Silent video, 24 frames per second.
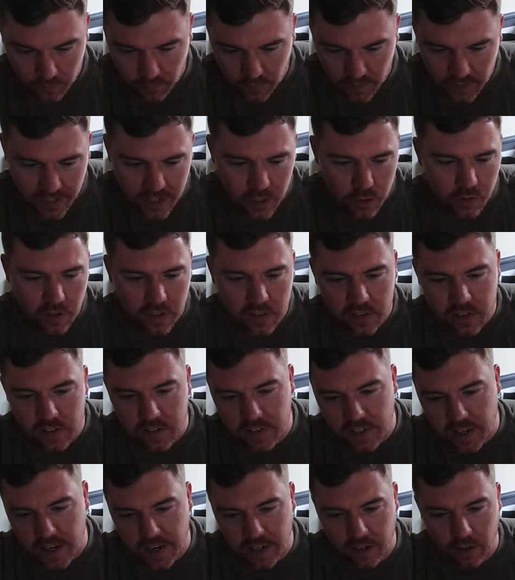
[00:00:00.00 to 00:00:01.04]
interesting
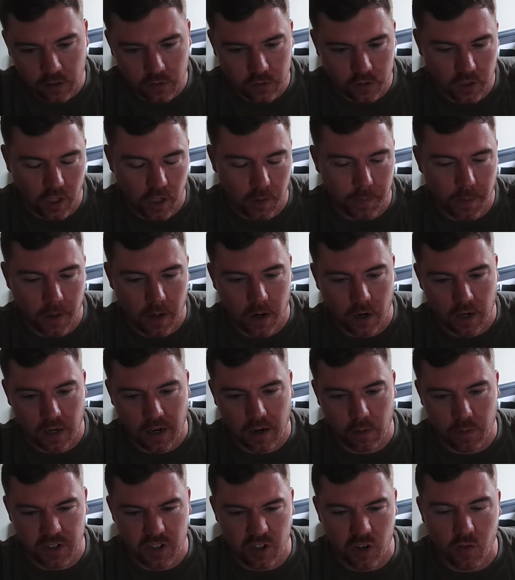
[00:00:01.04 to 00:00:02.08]
take on Scott Parker,
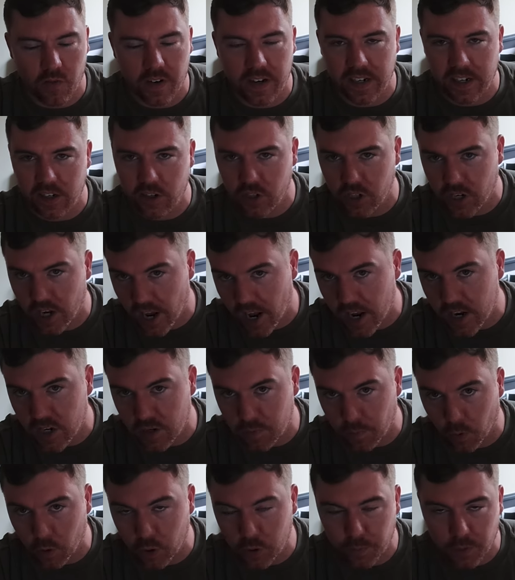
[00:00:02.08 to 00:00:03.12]
how he's not really changed
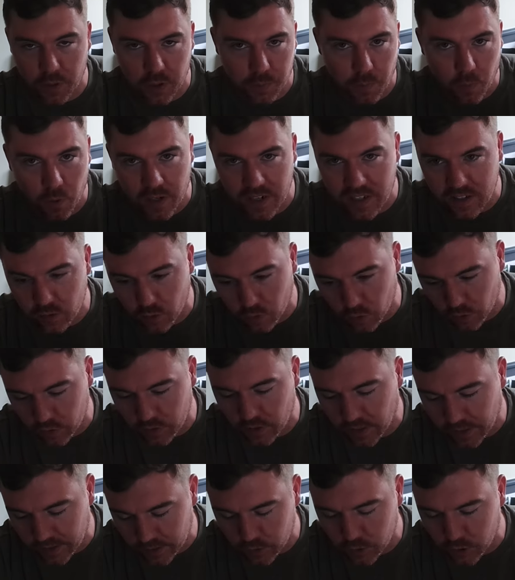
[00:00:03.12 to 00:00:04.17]
much, but he's putting his own
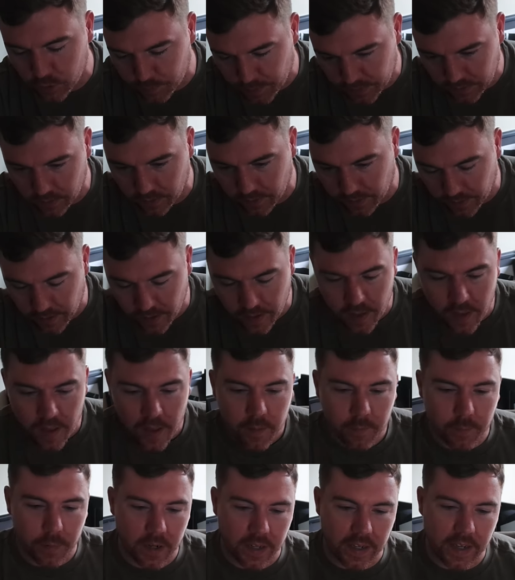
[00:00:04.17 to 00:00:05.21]
little spin on it.
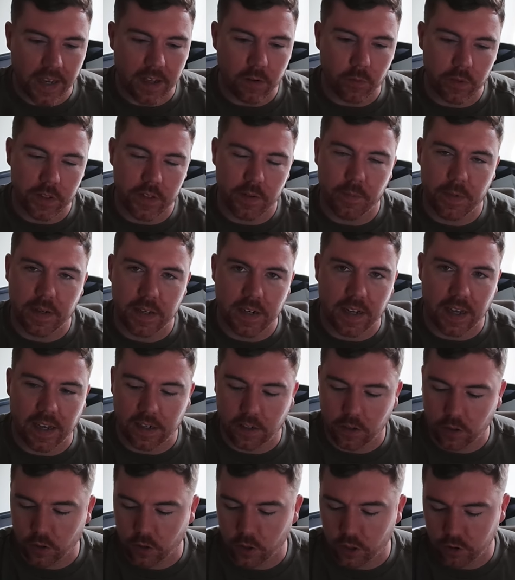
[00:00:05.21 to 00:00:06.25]
But again, with him being a
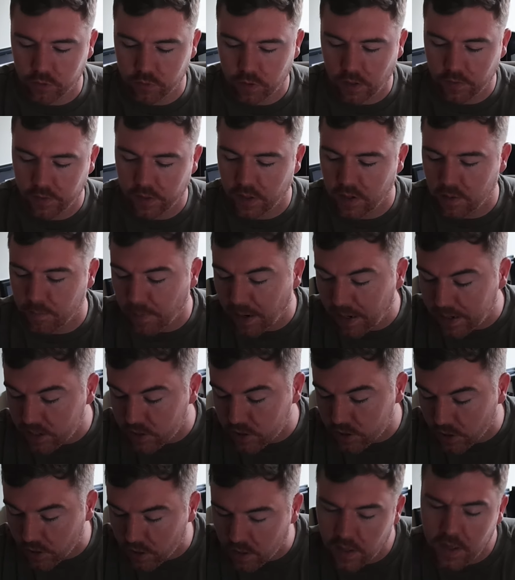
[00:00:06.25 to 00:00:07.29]
head coach rather than a
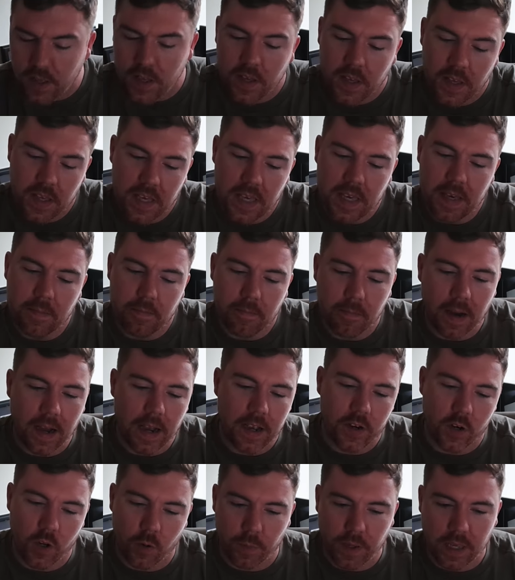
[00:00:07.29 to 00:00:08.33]
manager, he
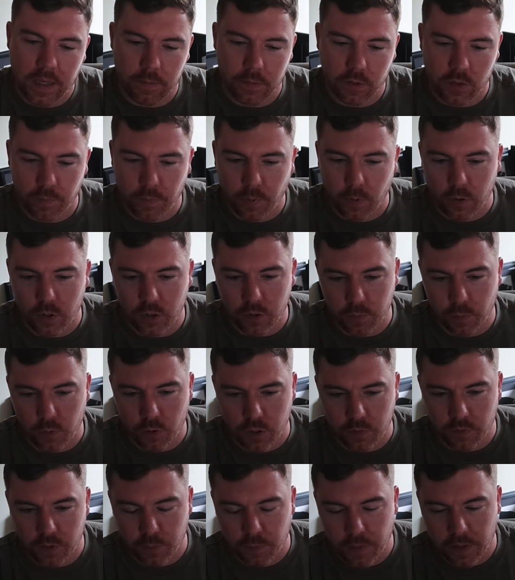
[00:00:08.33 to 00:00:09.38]
might not be able to put as much
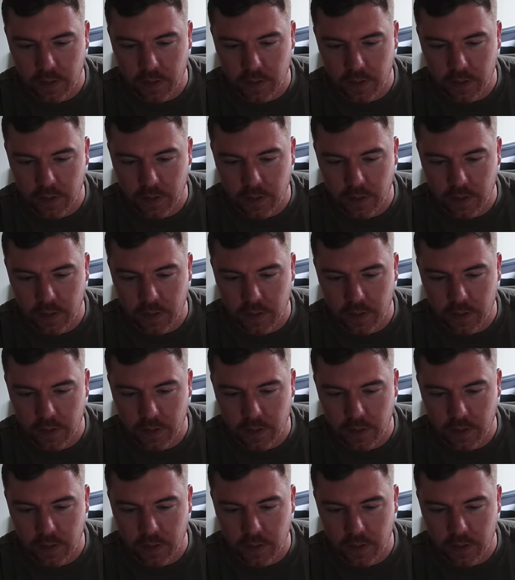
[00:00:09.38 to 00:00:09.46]
of a spin